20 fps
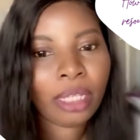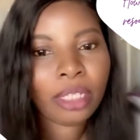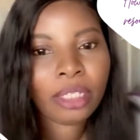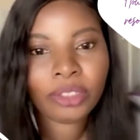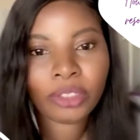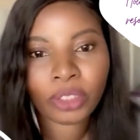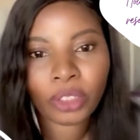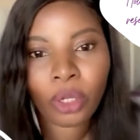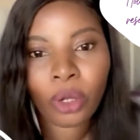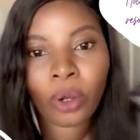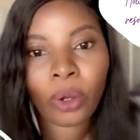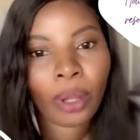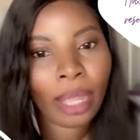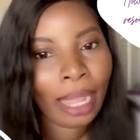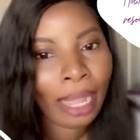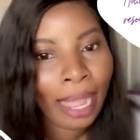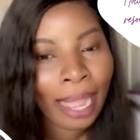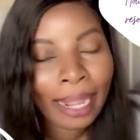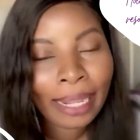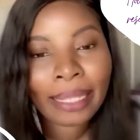So
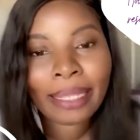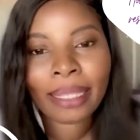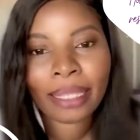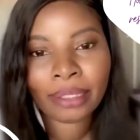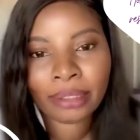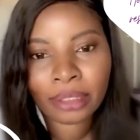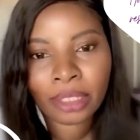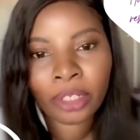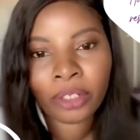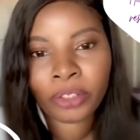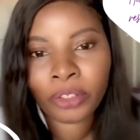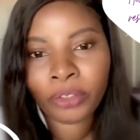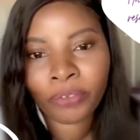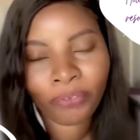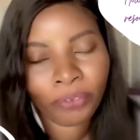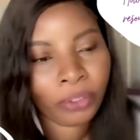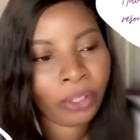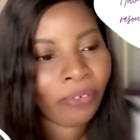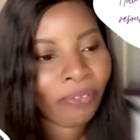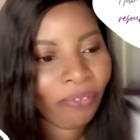I can tell you
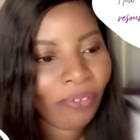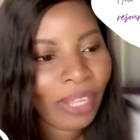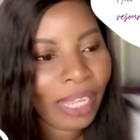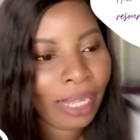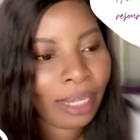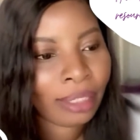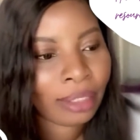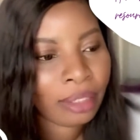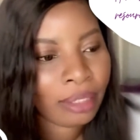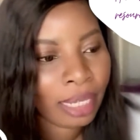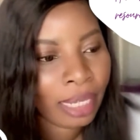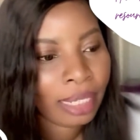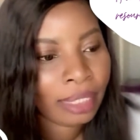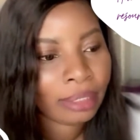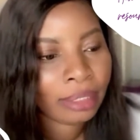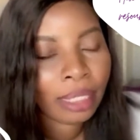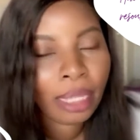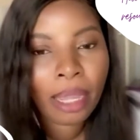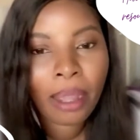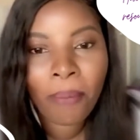for a fact that
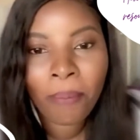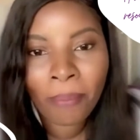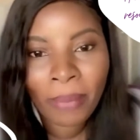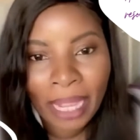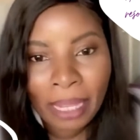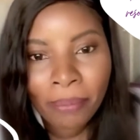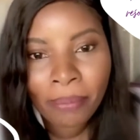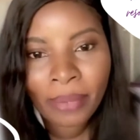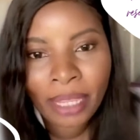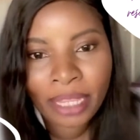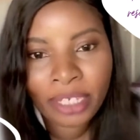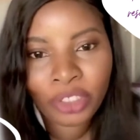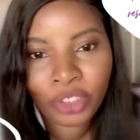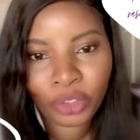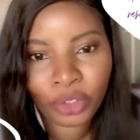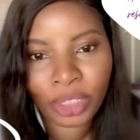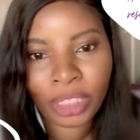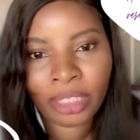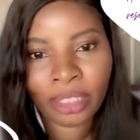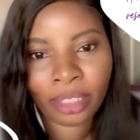my main
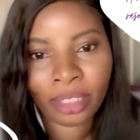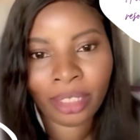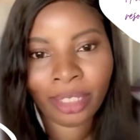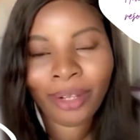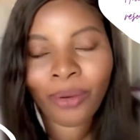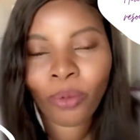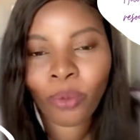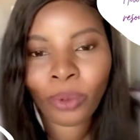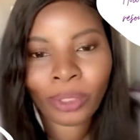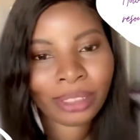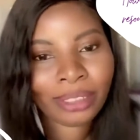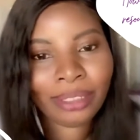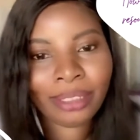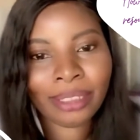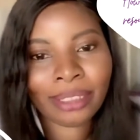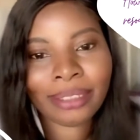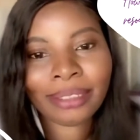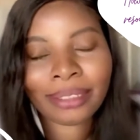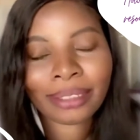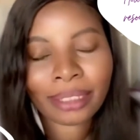trigger was
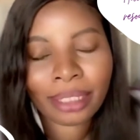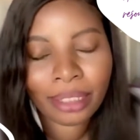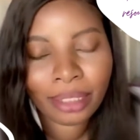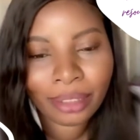this